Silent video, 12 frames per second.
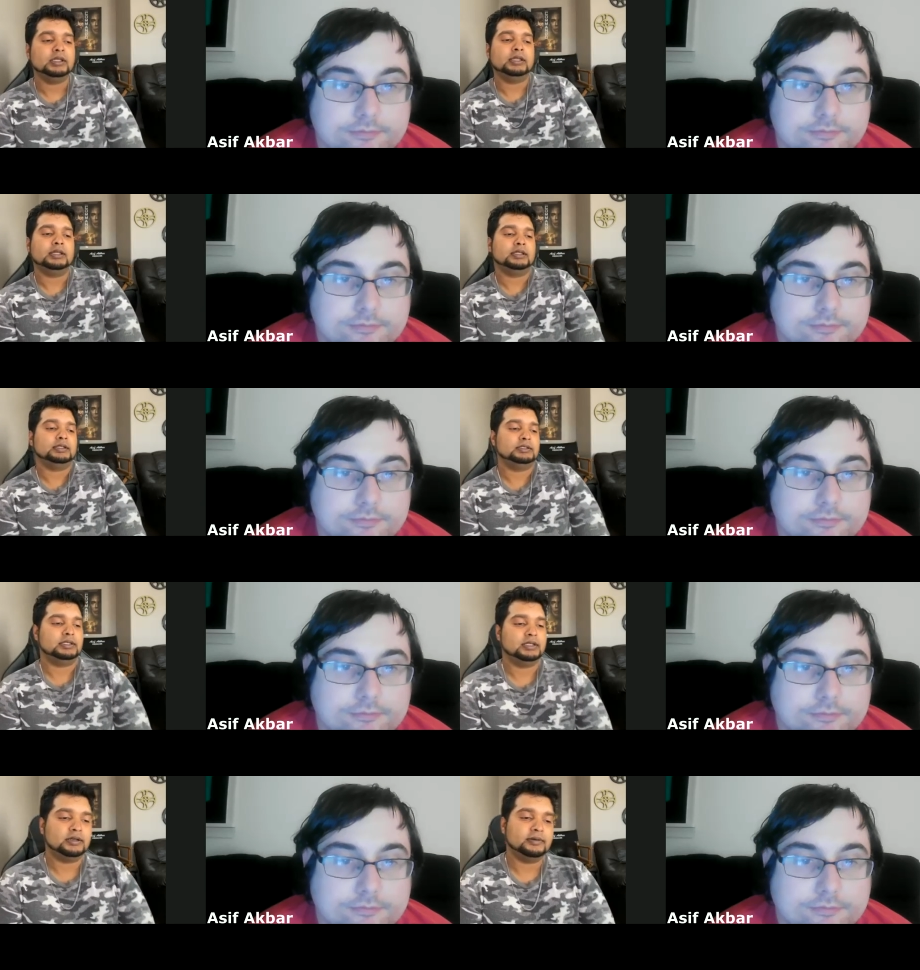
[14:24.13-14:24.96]
Speaker 1: And
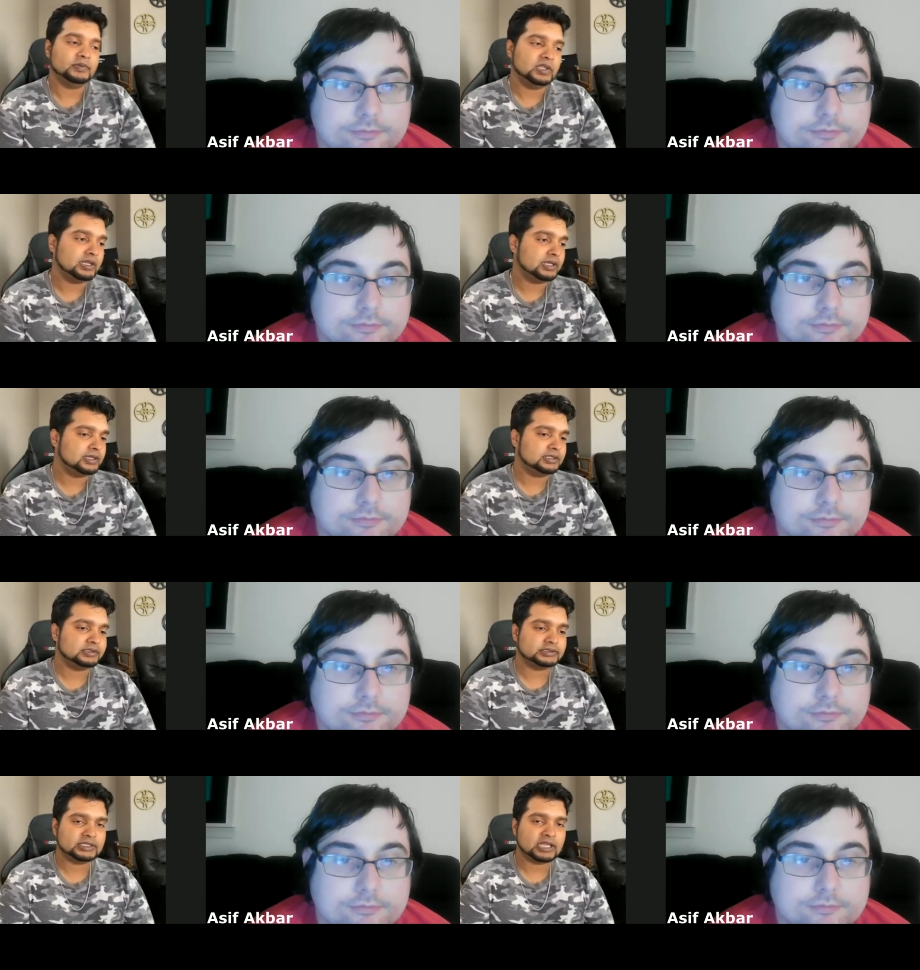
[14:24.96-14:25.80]
it
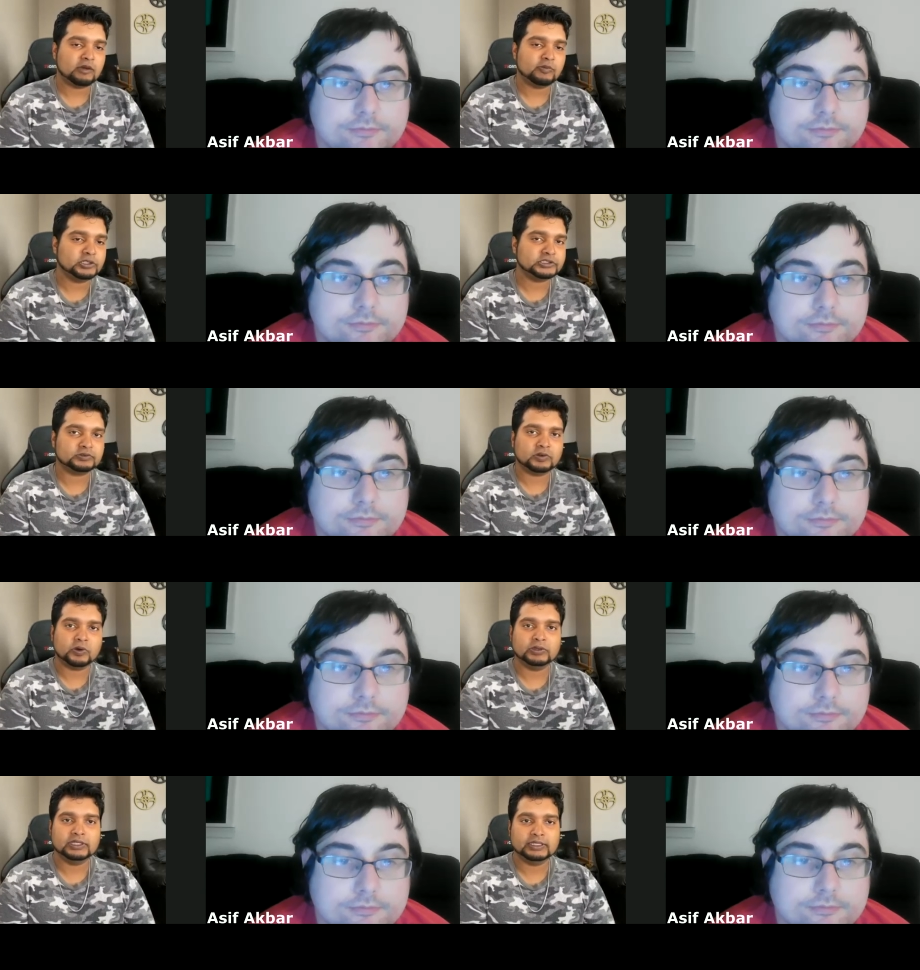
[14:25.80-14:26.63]
has Cowboy
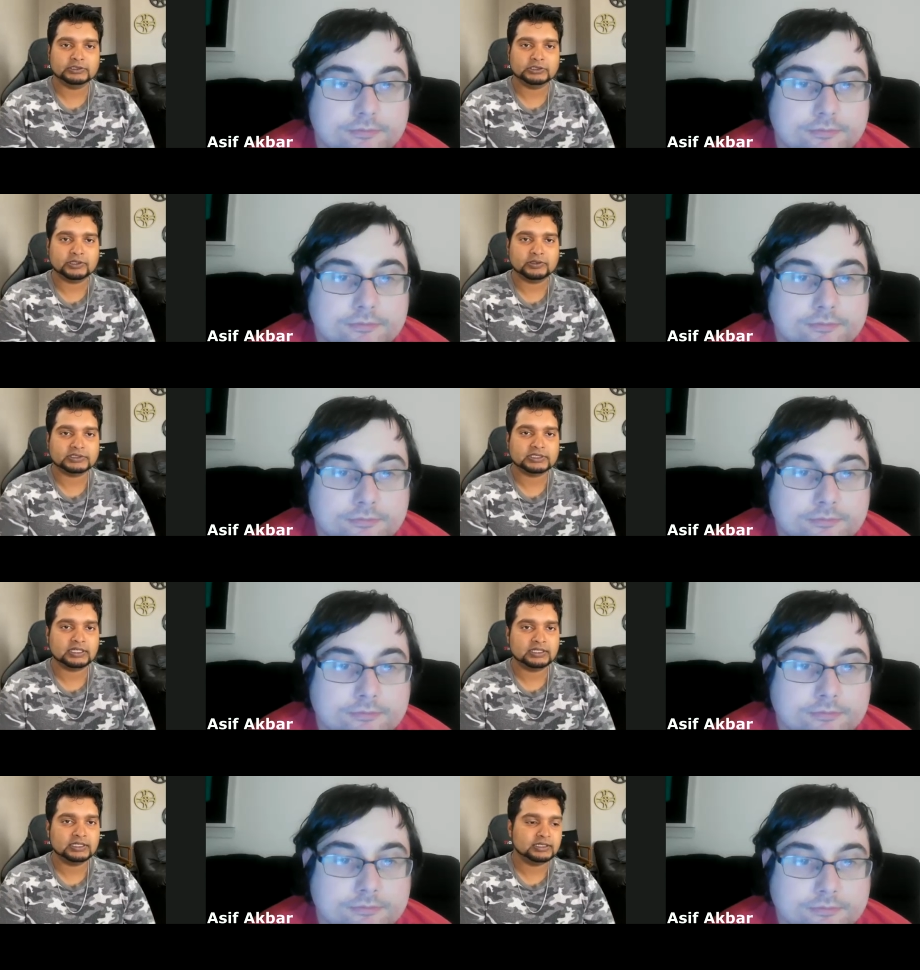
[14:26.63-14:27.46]
Cerrone, Chael
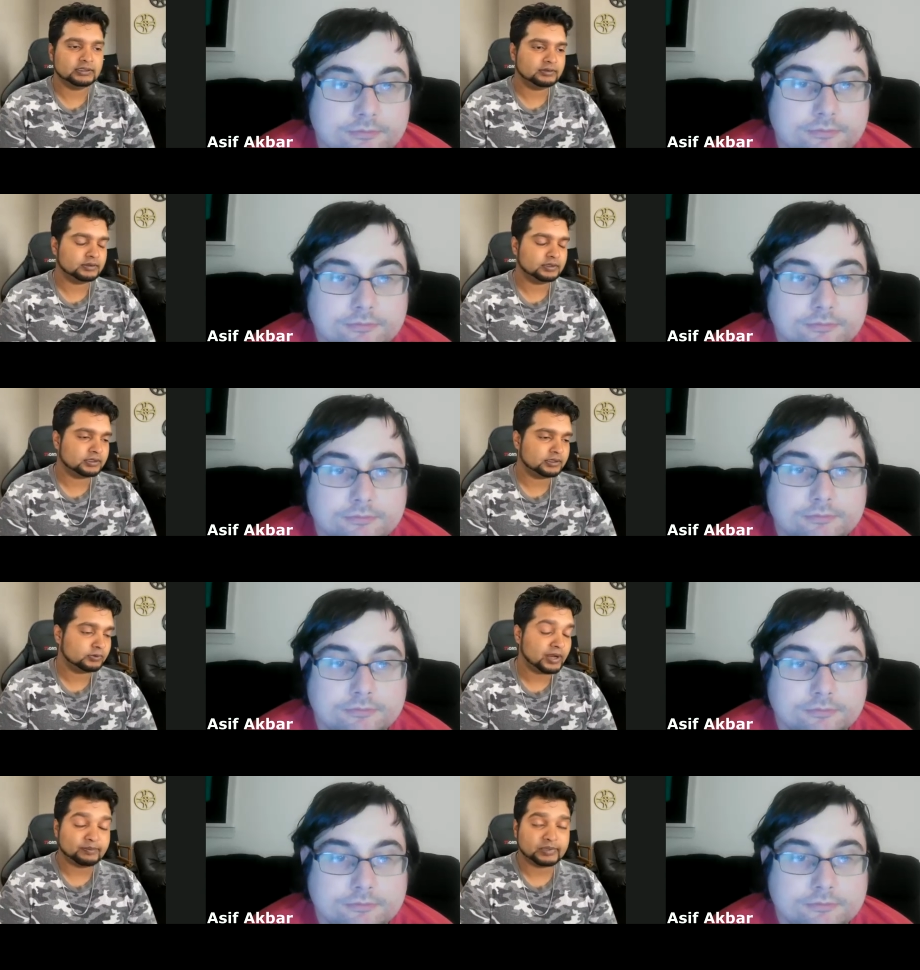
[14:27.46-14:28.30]
Sonnen,
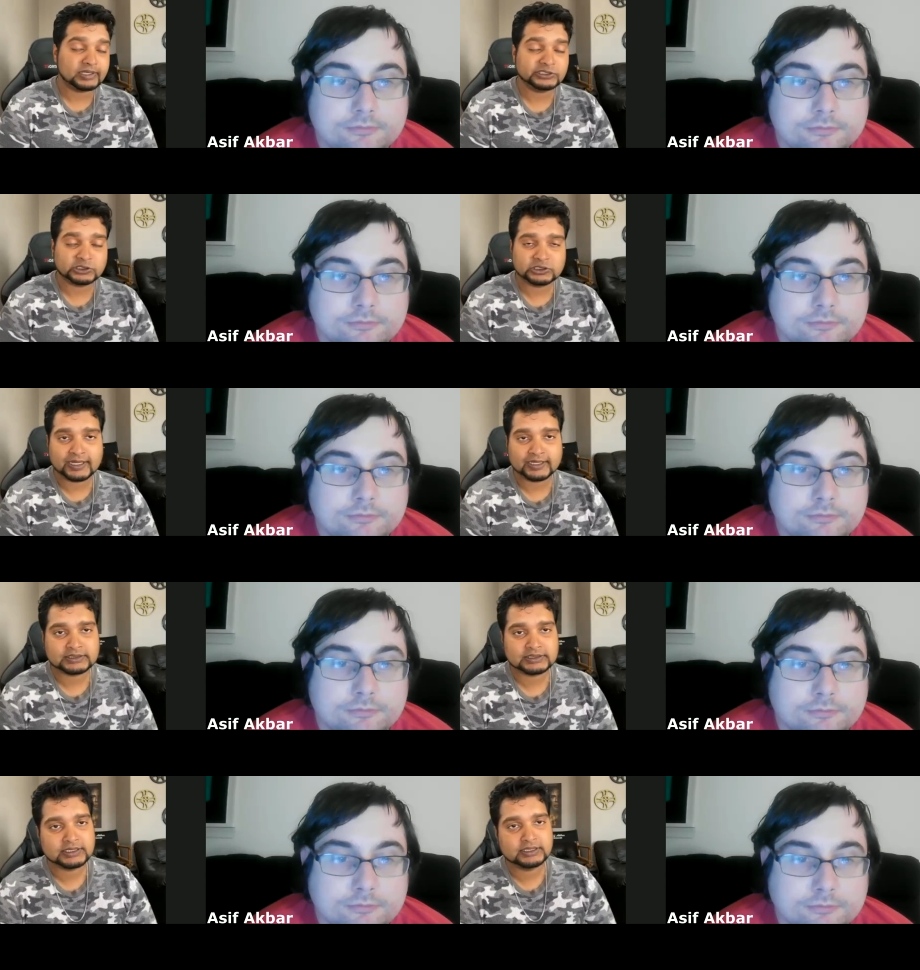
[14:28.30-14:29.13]
Rampage
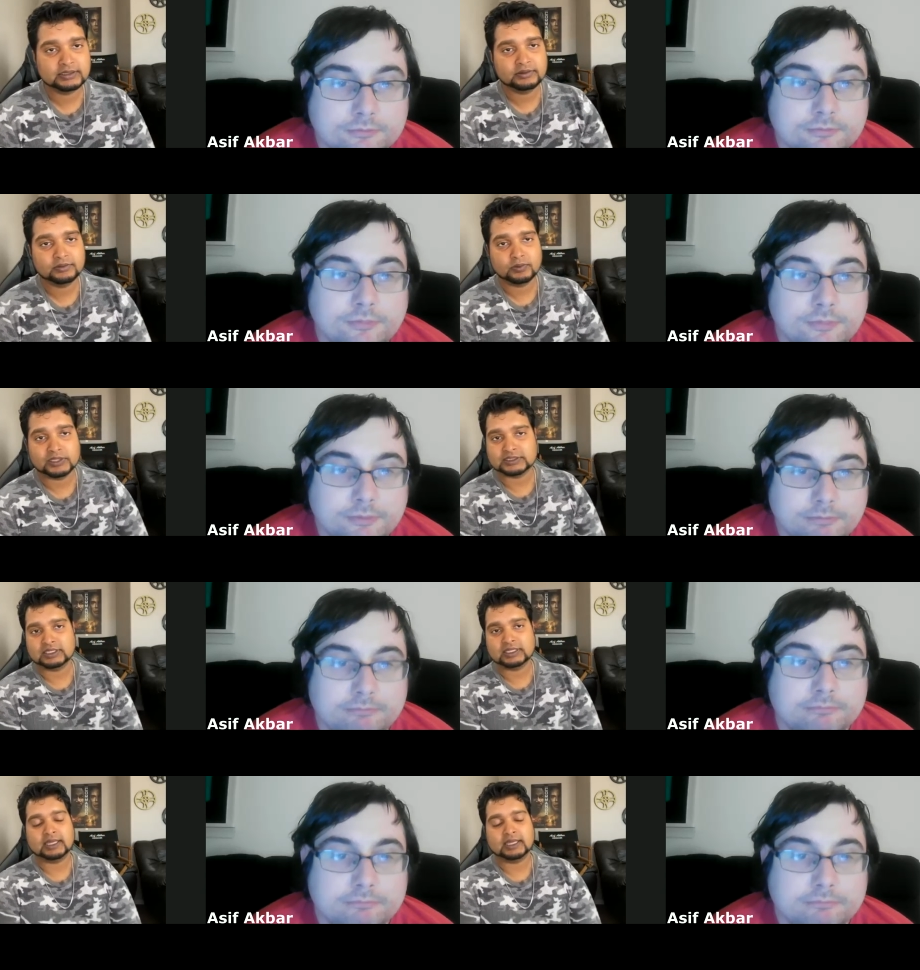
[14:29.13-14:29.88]
Jackson, Weston